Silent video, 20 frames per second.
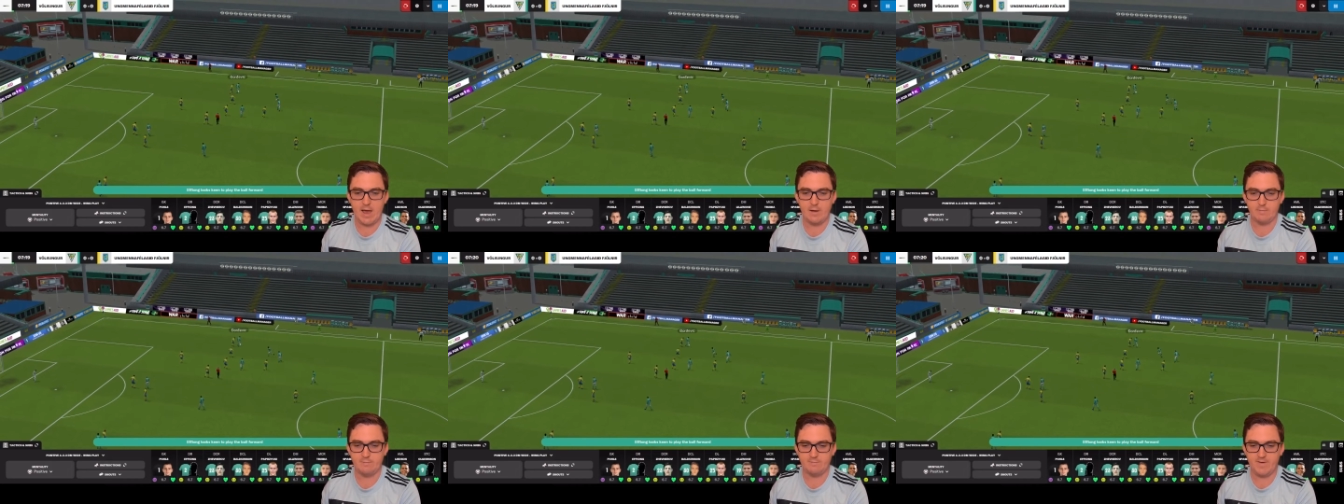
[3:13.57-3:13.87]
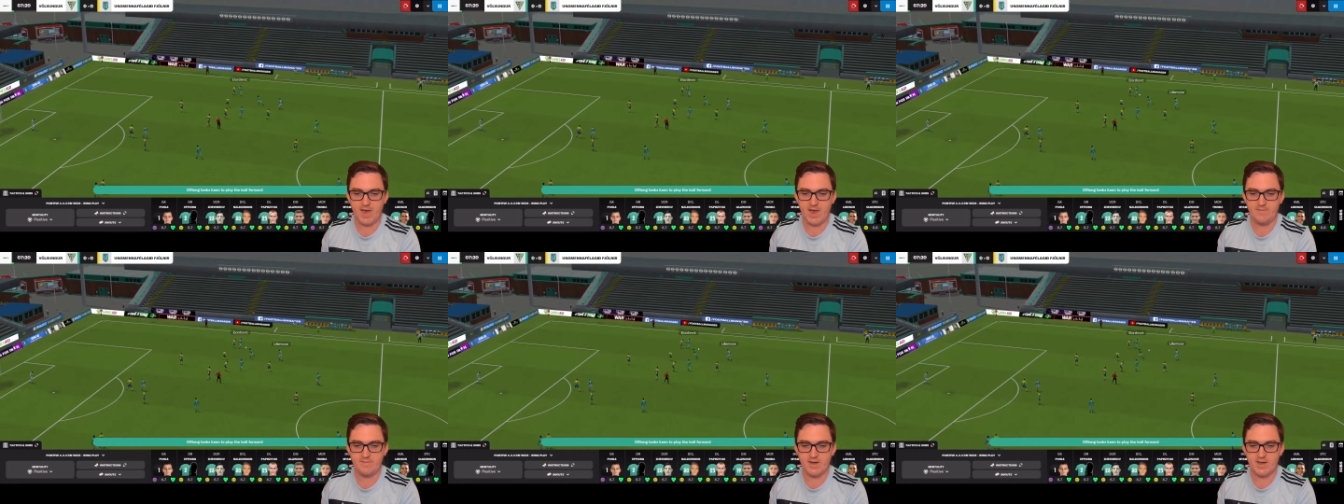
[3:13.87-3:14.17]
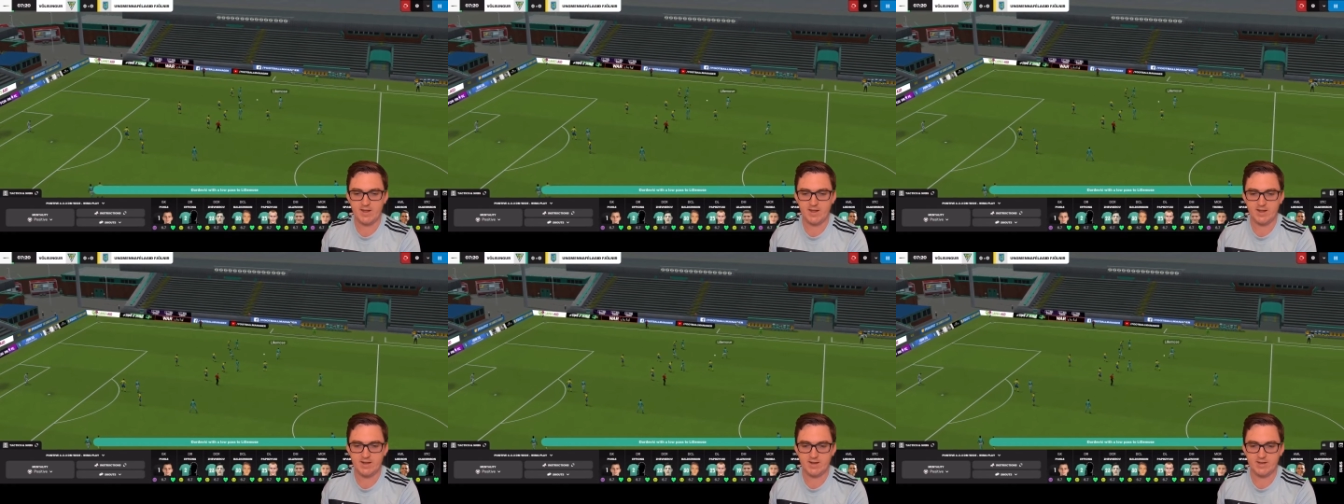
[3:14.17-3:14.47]
our
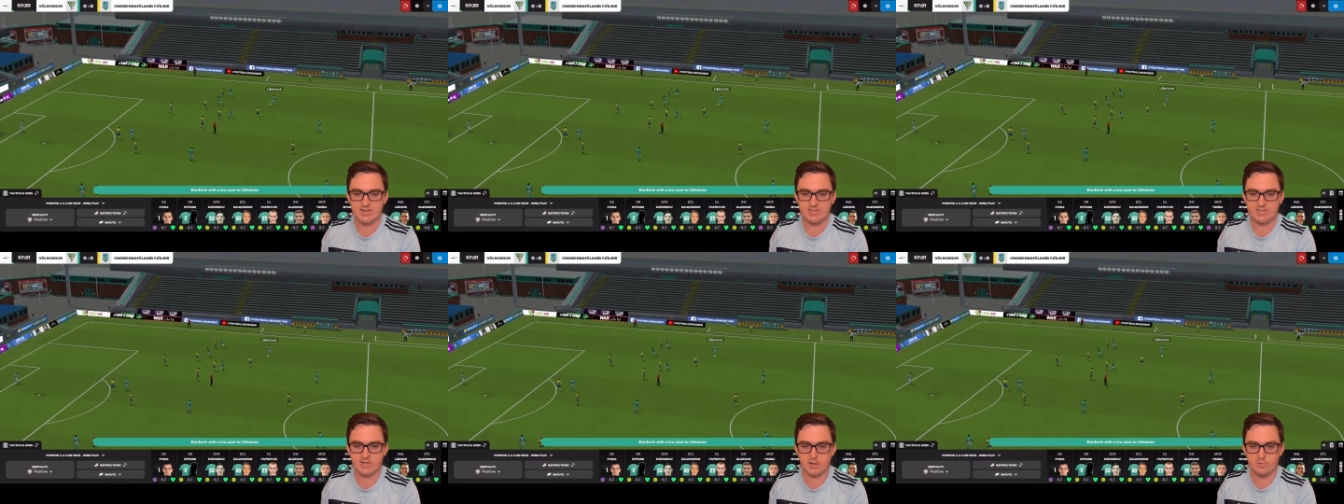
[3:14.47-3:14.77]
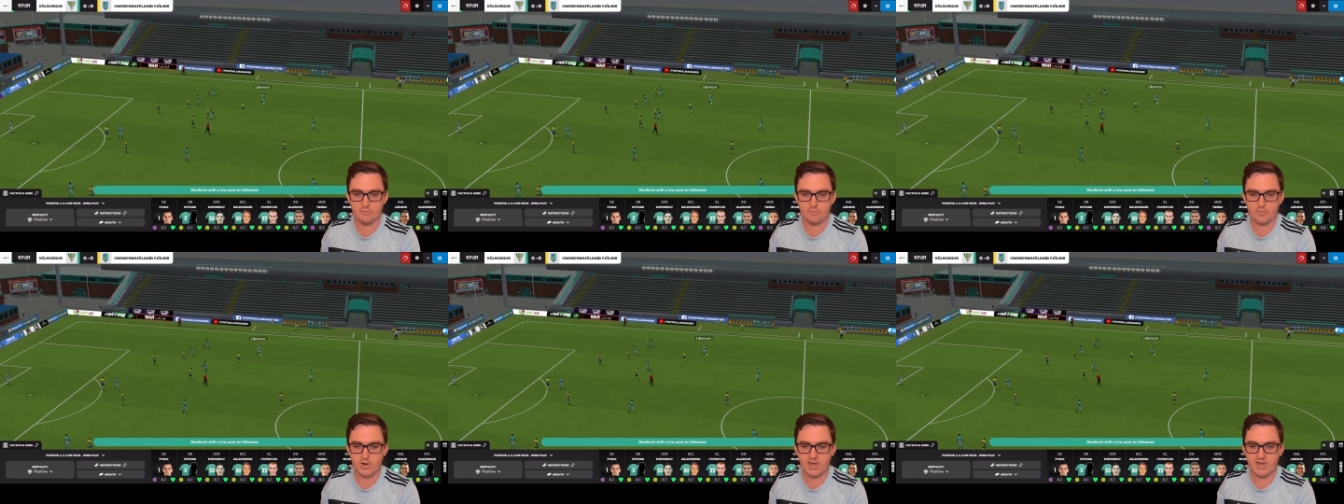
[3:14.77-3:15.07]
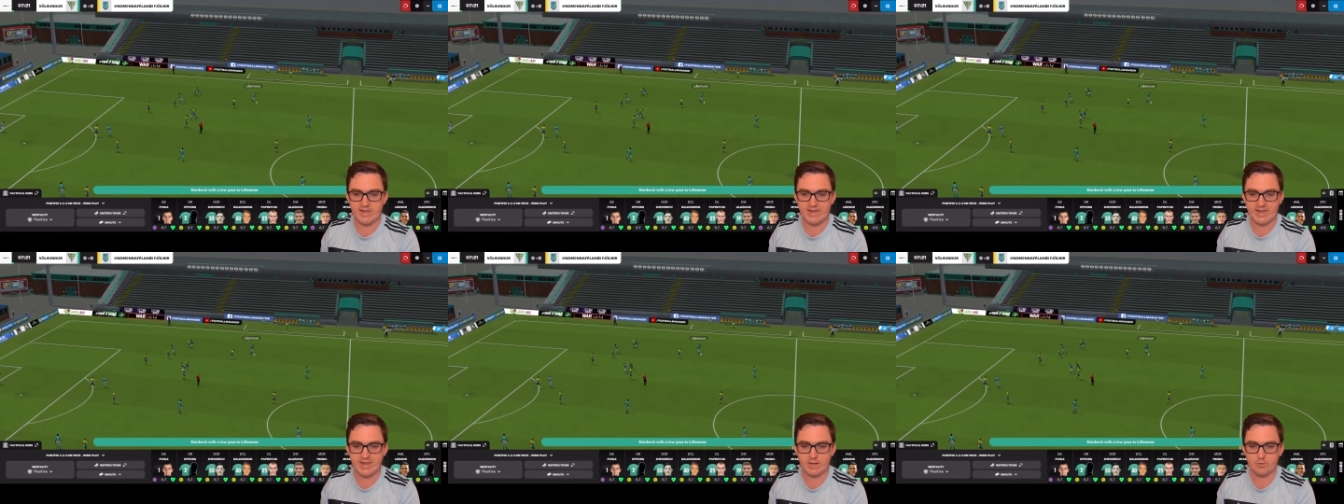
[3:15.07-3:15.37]
favour. It is a
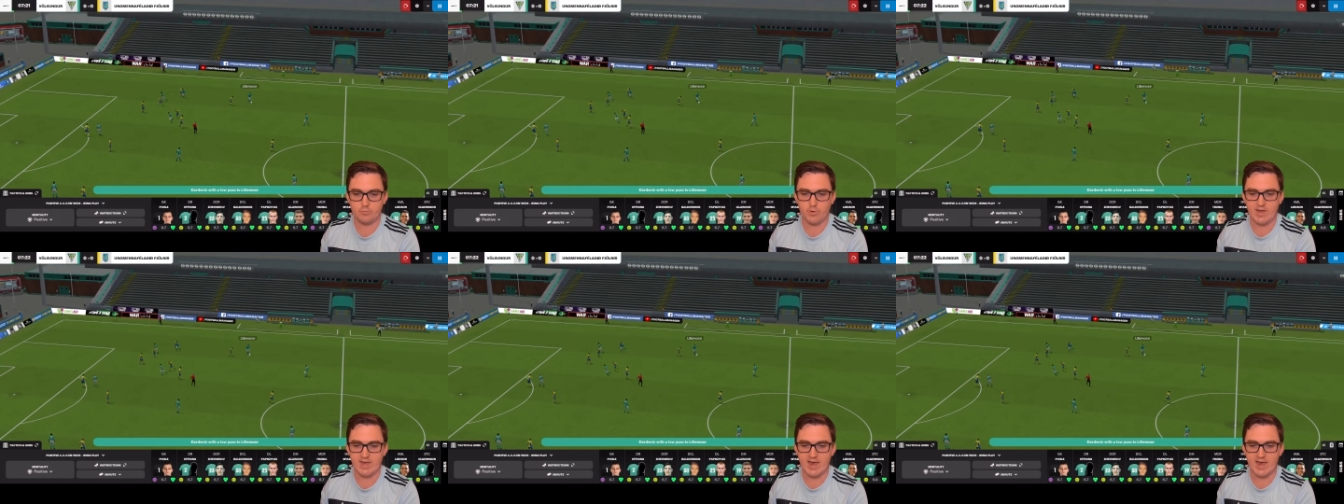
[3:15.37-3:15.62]
free kick.